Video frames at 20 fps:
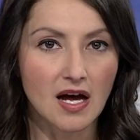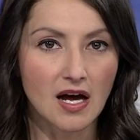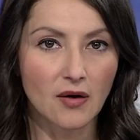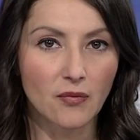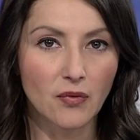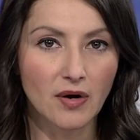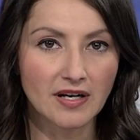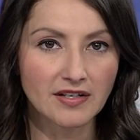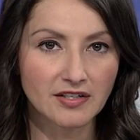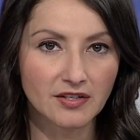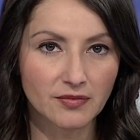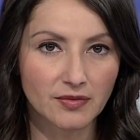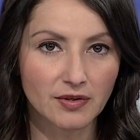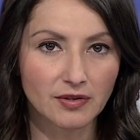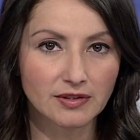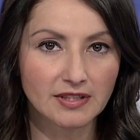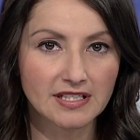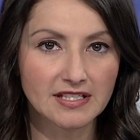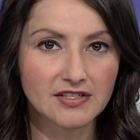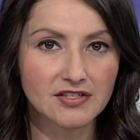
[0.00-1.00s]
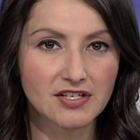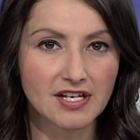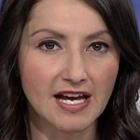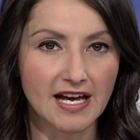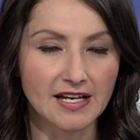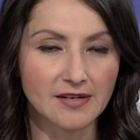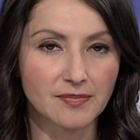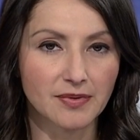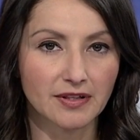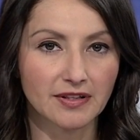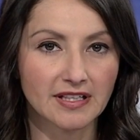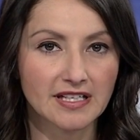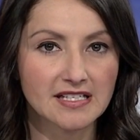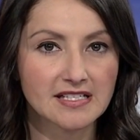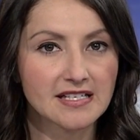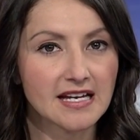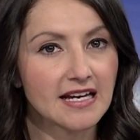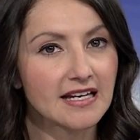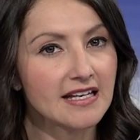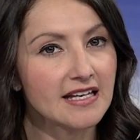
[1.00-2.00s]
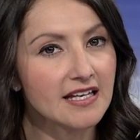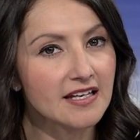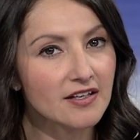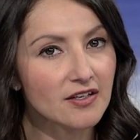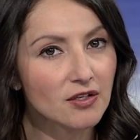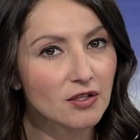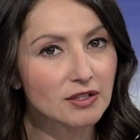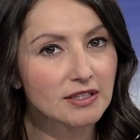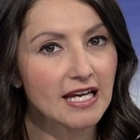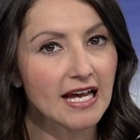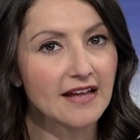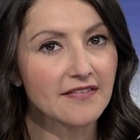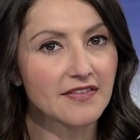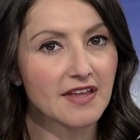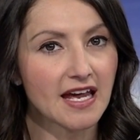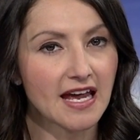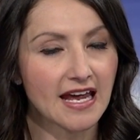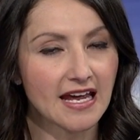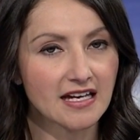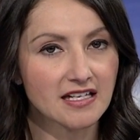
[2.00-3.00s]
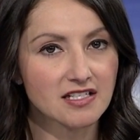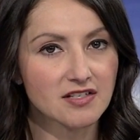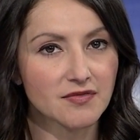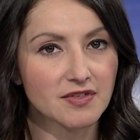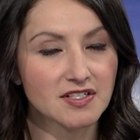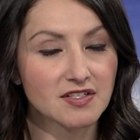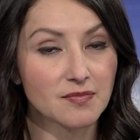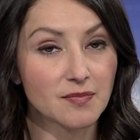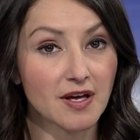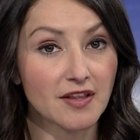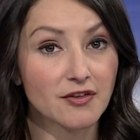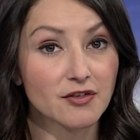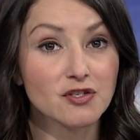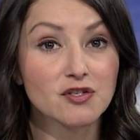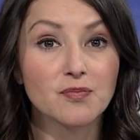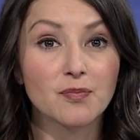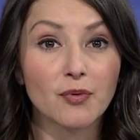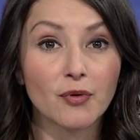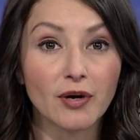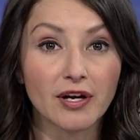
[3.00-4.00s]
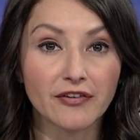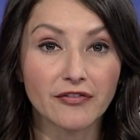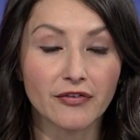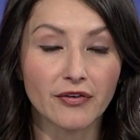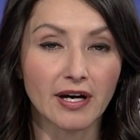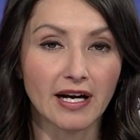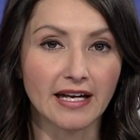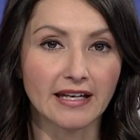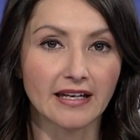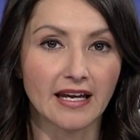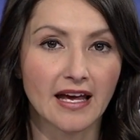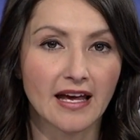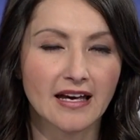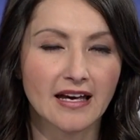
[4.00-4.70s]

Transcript: A one-year-old is dead, police say killed at the hands of his mother's boyfriend.